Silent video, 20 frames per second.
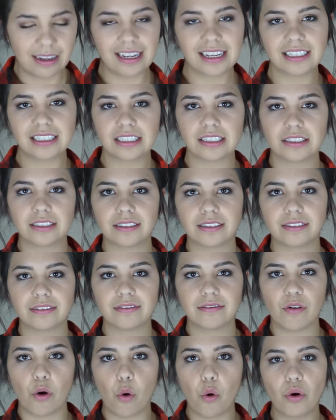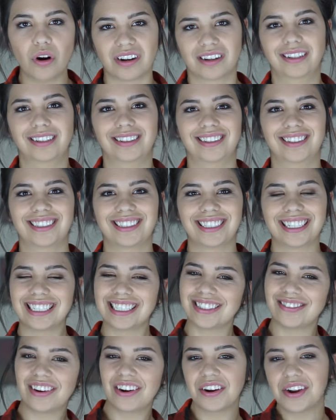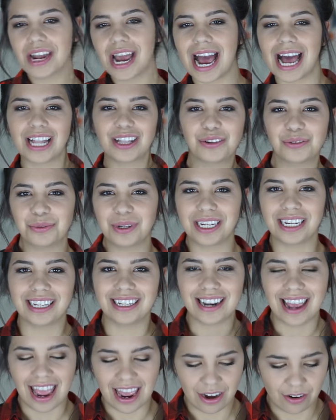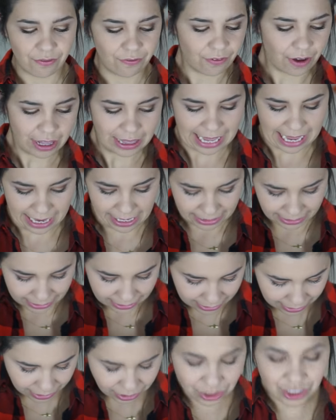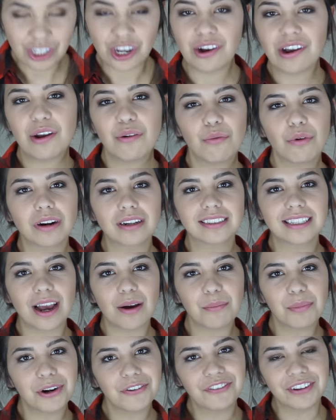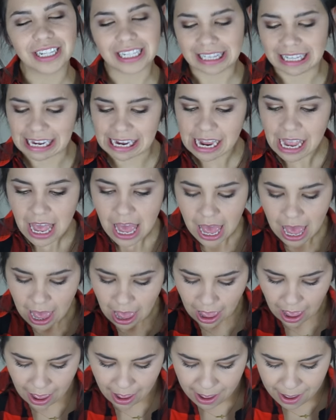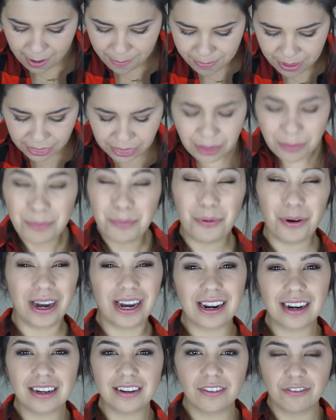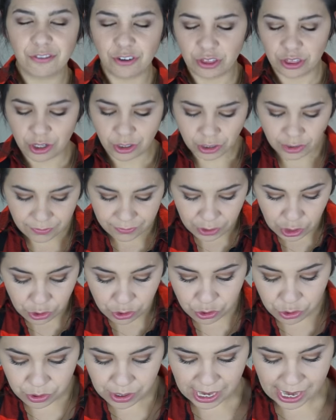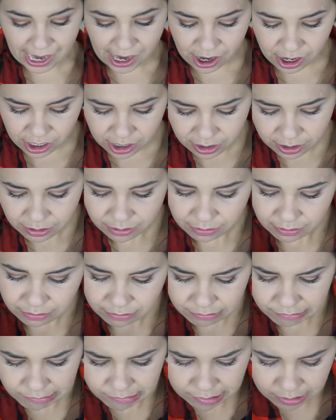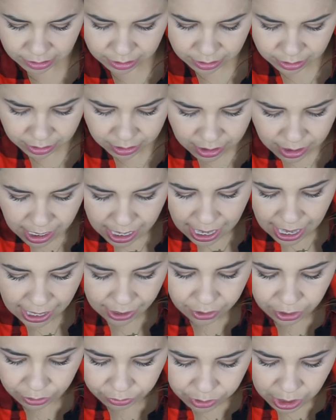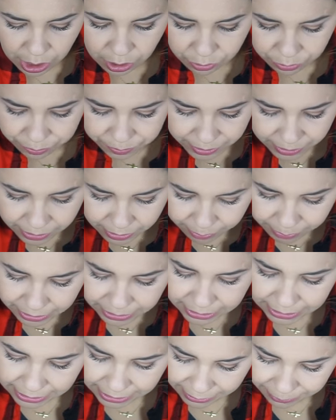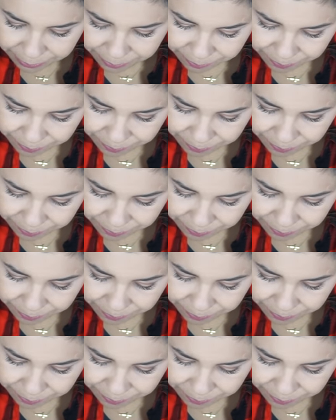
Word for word: it's orange. It's very Halloween and fall-esque. So it works out perfectly. Um, the brand, for those of you who care, I don't know. Let me see.